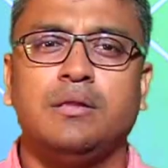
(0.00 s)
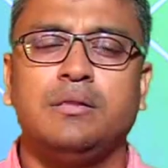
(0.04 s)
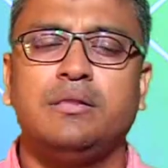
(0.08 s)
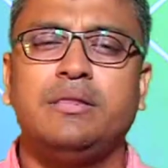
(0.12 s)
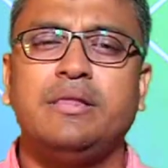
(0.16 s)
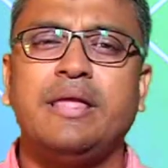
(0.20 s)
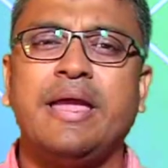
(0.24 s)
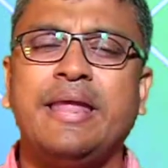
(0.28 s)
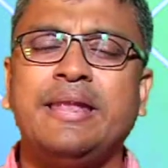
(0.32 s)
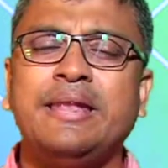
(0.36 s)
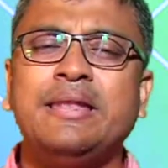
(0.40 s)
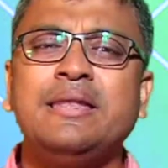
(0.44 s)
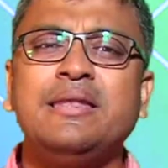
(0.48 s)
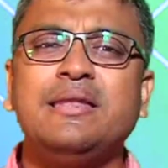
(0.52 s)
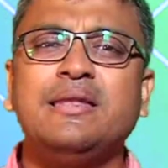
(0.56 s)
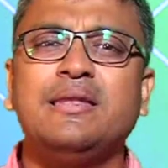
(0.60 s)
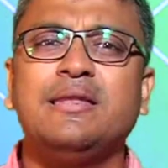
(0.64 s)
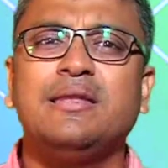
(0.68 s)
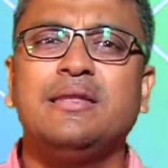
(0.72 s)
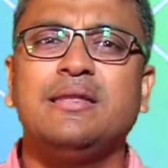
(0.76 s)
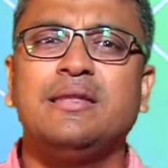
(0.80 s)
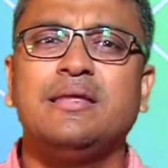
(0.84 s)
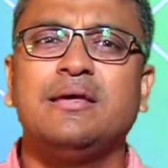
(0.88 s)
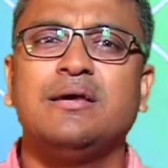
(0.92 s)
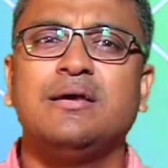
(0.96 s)
Then
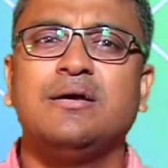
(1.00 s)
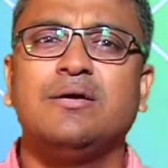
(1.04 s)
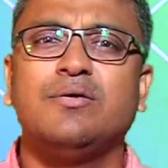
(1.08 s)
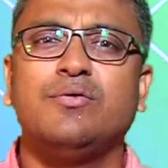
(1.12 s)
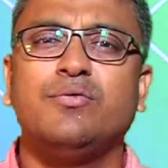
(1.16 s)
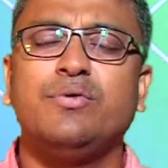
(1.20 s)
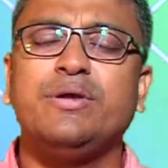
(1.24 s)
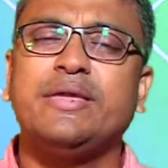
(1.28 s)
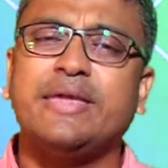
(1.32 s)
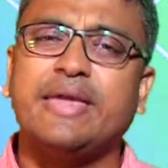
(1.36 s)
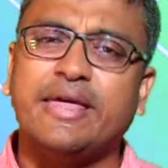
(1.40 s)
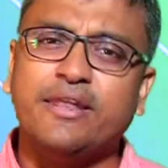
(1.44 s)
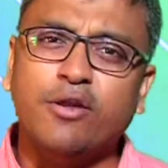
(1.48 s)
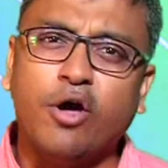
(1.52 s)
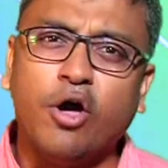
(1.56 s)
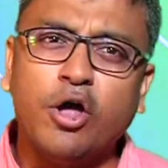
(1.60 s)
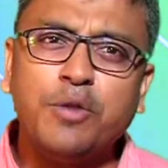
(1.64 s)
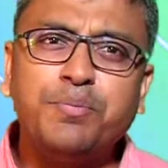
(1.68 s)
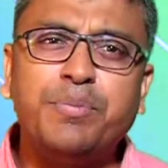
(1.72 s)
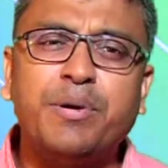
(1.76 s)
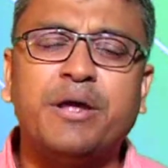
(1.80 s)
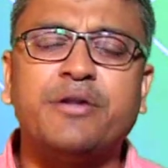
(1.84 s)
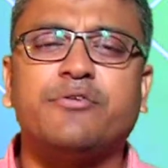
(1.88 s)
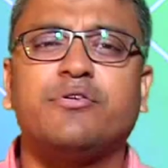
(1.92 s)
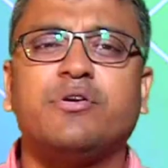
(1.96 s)
we
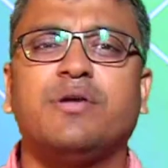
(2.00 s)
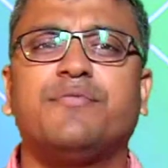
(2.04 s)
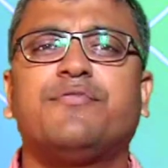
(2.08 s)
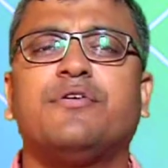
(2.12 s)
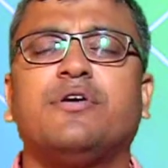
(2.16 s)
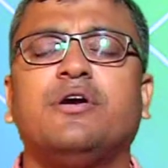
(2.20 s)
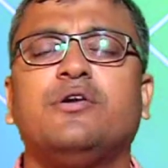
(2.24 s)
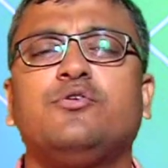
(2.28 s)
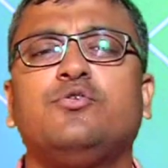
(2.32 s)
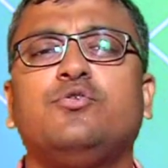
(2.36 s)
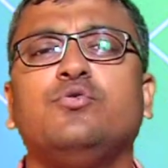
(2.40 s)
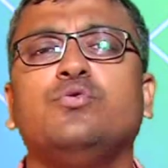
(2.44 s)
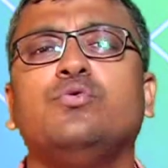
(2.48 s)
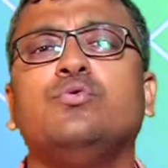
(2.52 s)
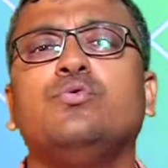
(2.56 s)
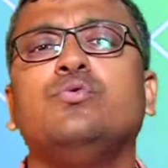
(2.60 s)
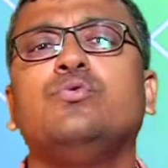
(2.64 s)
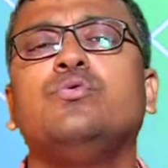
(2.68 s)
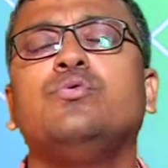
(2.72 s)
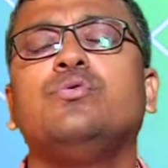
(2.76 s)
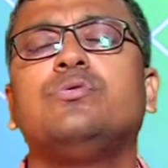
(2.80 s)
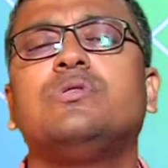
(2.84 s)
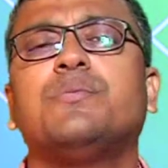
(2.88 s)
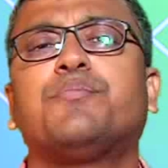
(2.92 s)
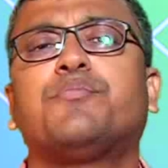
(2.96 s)
cannot but refer
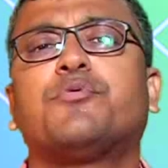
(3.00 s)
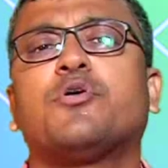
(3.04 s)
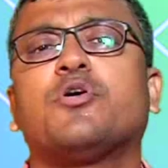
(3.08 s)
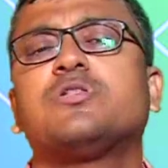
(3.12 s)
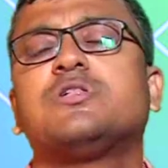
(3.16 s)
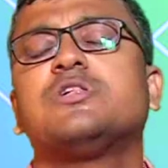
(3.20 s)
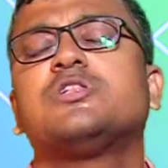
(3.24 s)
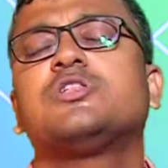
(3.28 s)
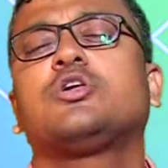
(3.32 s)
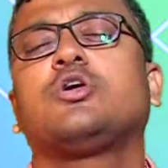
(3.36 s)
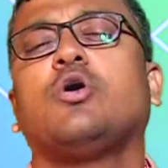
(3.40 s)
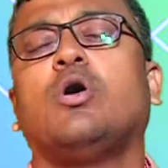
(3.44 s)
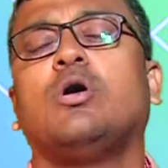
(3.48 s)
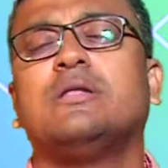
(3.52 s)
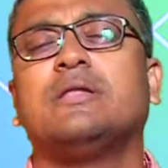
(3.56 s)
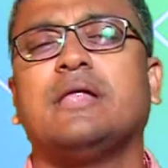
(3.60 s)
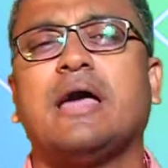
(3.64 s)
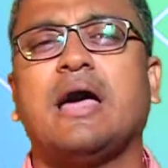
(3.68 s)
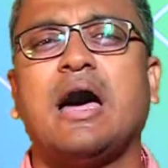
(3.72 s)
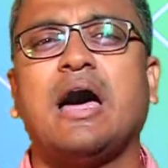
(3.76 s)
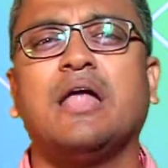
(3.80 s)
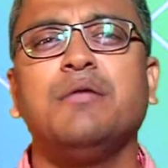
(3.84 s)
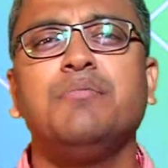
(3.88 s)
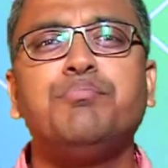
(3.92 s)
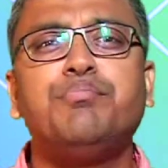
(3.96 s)
to the process called
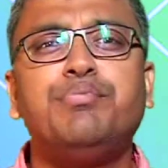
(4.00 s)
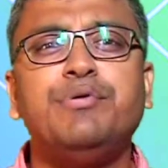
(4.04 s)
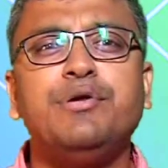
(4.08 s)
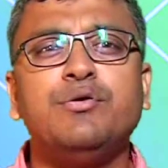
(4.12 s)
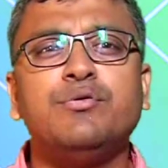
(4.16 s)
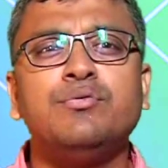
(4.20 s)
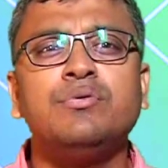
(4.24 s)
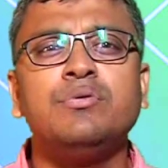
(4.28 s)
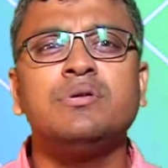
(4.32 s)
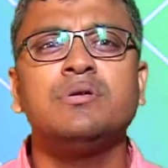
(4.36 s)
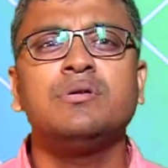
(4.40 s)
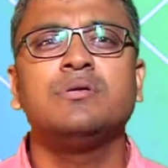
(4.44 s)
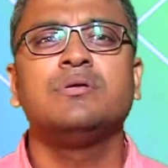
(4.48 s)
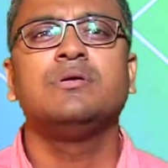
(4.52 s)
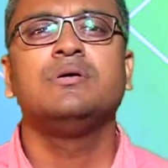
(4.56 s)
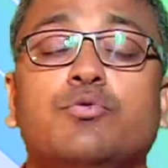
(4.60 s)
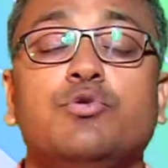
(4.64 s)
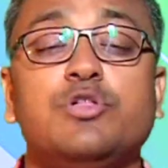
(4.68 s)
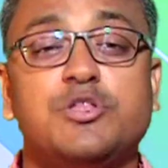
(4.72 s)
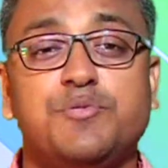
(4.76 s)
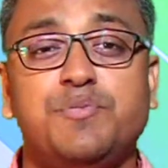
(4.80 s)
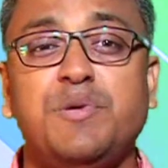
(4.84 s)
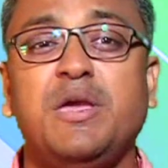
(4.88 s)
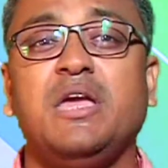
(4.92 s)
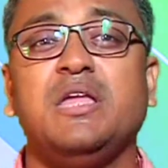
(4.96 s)
unprune,
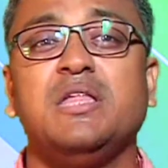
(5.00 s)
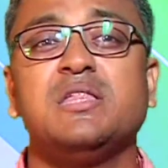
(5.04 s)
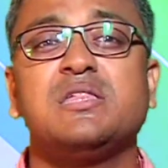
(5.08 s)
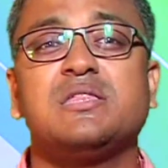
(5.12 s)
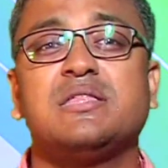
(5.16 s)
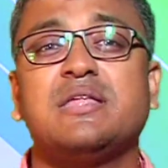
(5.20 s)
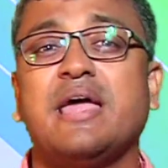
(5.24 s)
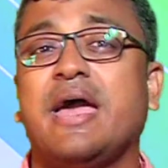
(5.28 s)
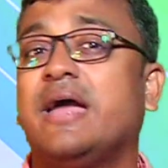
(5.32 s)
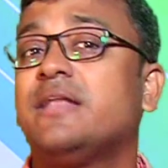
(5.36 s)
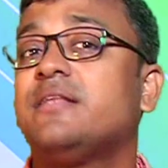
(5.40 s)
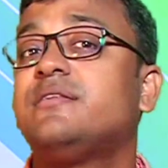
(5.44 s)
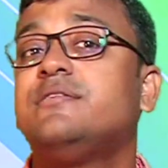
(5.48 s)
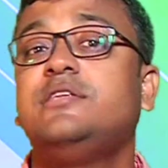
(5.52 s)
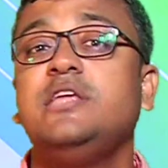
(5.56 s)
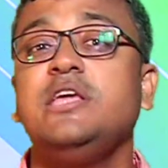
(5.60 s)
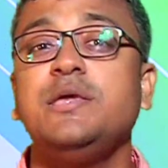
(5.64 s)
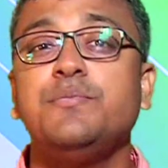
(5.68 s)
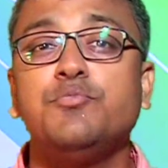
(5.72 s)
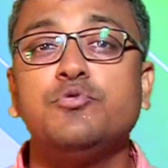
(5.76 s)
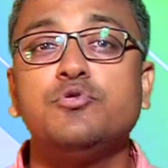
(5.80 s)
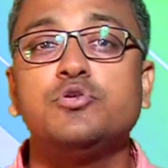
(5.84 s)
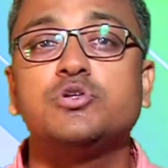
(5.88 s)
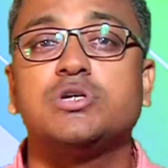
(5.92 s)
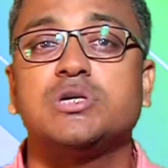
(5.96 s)
which means that tea
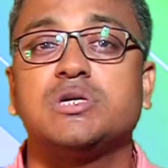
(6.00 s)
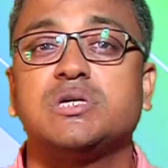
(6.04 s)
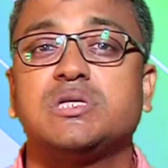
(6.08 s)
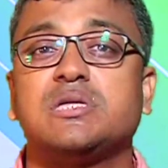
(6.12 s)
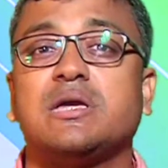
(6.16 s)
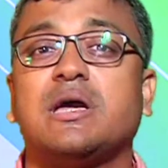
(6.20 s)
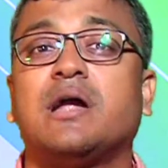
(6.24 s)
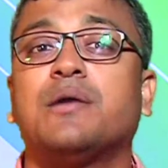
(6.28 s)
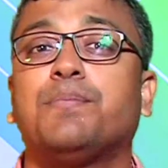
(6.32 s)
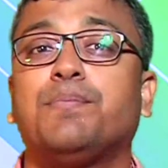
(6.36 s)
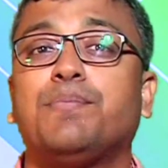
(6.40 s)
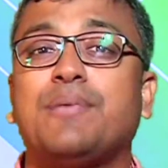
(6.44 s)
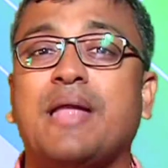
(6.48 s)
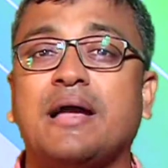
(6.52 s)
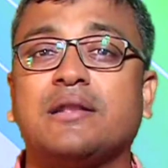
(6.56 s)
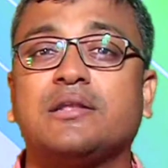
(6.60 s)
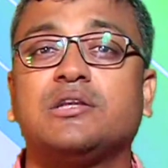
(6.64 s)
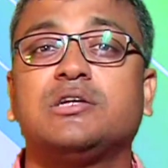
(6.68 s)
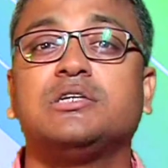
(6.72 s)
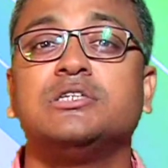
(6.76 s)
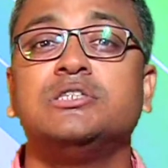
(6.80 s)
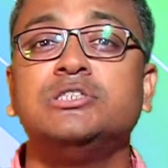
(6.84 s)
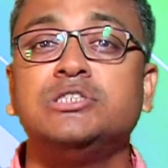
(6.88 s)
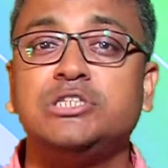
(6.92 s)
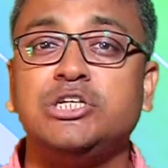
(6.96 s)
bushes are
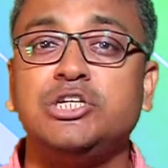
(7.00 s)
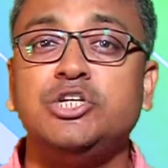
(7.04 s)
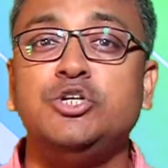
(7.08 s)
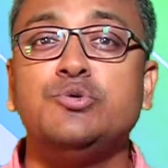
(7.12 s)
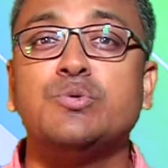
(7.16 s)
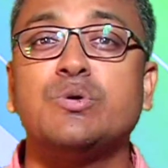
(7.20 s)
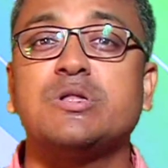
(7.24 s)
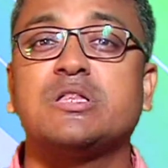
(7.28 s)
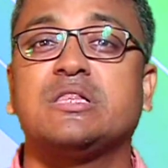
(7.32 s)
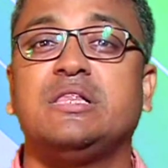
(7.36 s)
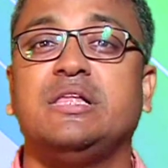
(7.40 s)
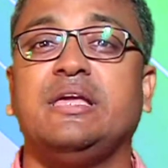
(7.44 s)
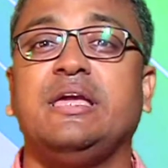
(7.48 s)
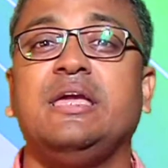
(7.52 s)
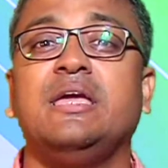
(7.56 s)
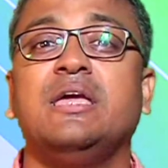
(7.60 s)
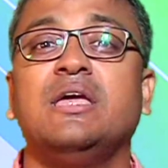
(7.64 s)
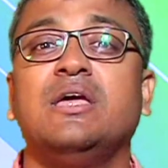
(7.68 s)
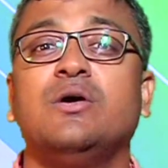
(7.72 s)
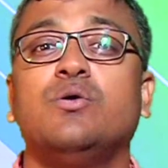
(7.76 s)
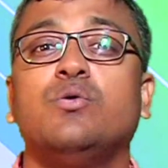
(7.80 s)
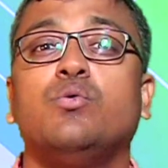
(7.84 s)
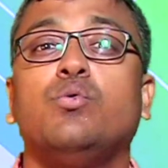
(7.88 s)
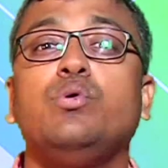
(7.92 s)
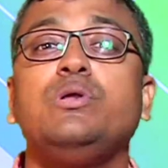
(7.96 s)
plucked continuously
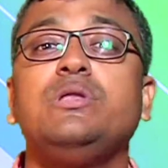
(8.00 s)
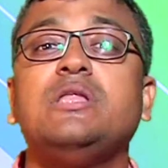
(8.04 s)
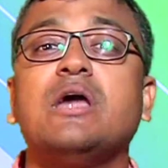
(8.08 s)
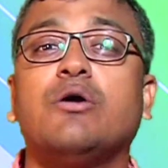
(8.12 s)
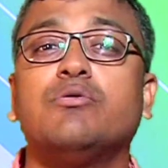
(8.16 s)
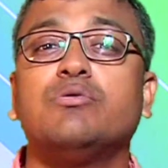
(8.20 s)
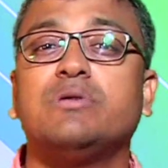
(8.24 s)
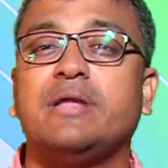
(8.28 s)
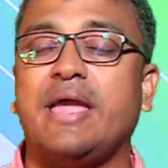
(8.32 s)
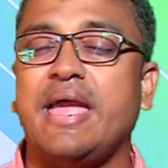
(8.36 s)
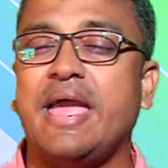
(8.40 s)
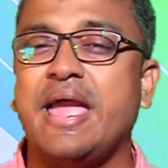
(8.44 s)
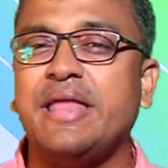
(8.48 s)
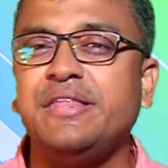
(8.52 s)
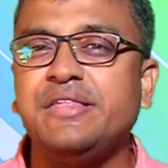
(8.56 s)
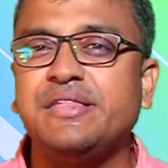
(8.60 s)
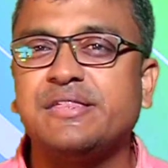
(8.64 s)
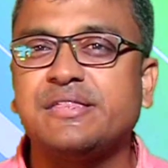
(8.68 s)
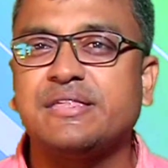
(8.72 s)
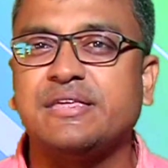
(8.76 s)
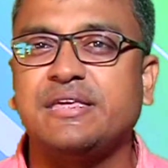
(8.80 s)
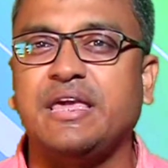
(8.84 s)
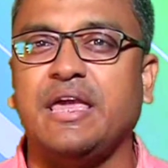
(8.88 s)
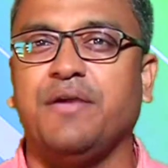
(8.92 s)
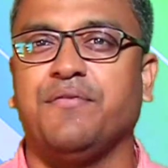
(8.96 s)
without any
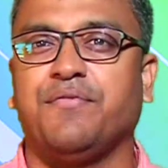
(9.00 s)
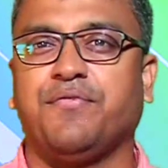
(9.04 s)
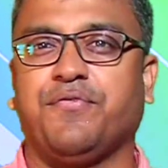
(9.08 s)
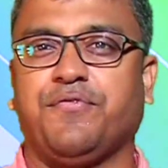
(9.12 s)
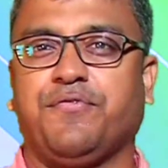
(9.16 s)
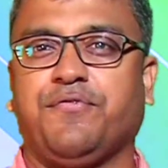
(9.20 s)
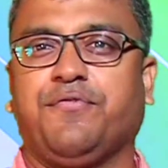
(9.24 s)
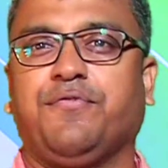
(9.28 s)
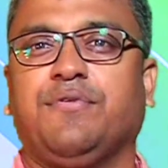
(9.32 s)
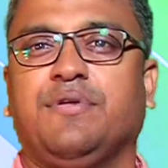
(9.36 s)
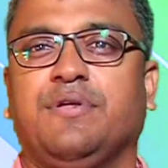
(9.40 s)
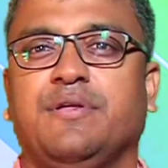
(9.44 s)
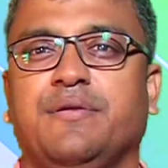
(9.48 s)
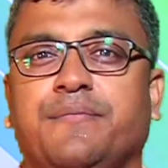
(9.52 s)
skiff,